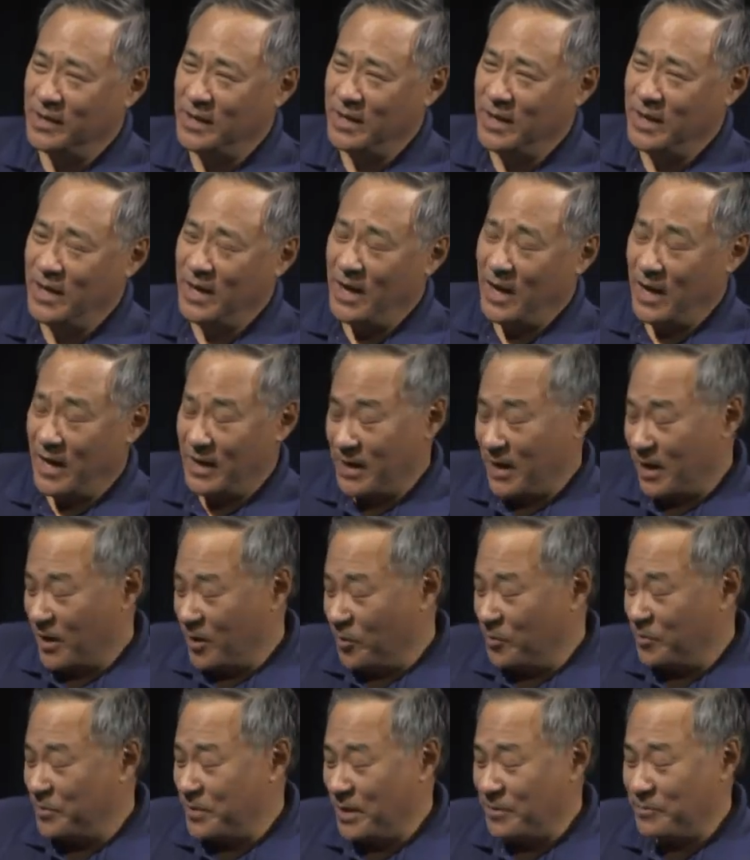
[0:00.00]
Yeah. And I
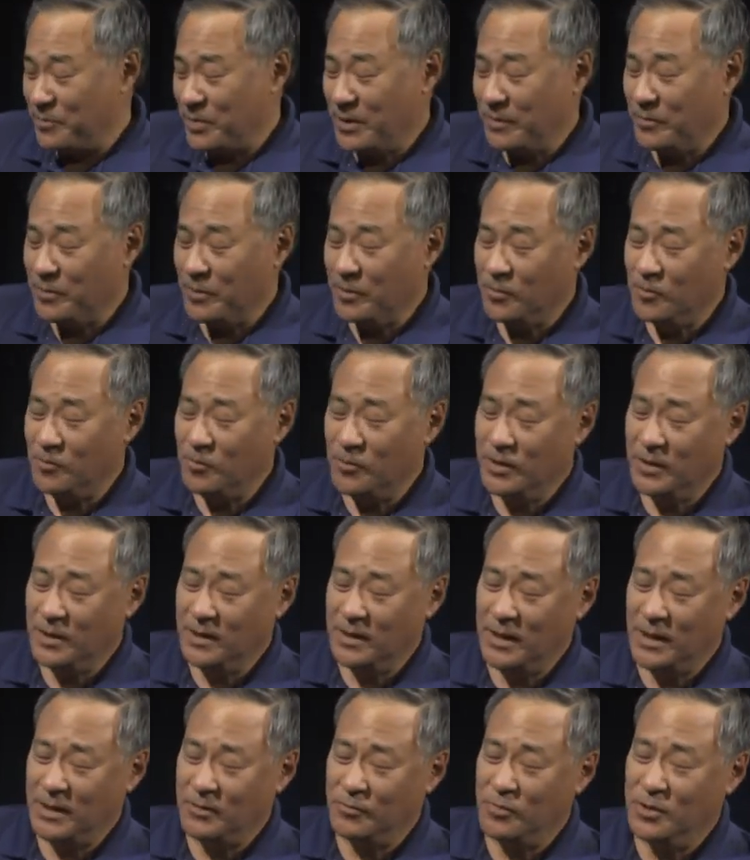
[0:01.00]
hope that people will
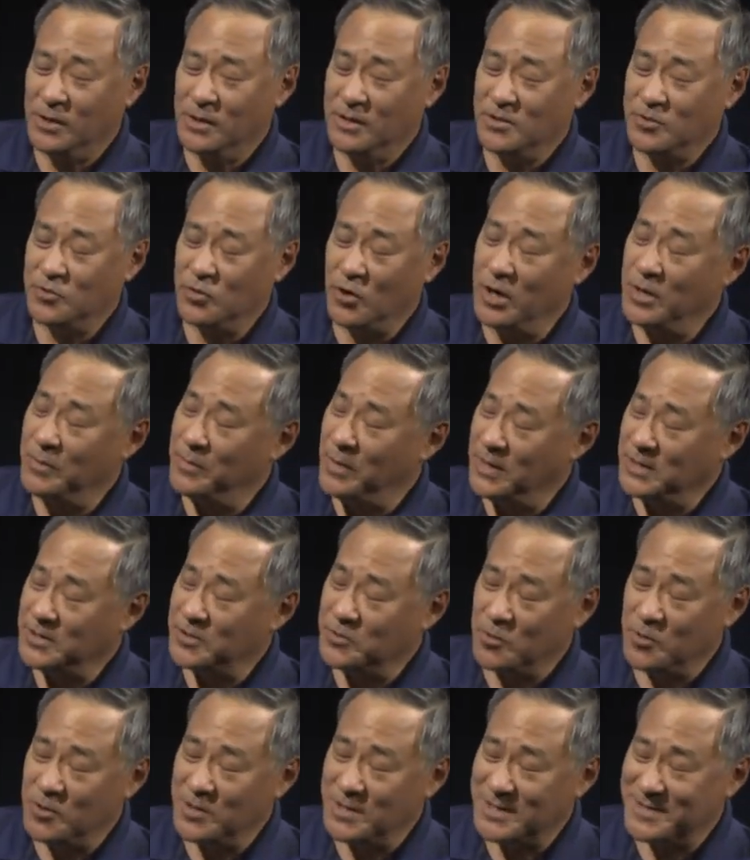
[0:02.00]
uh, will enjoy my
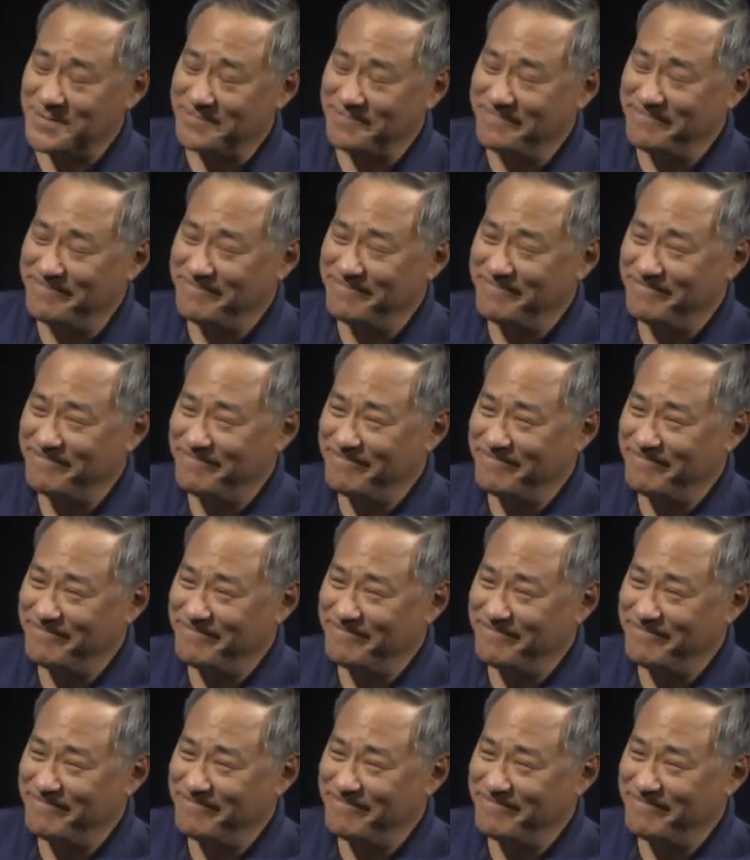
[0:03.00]
stories. Oh,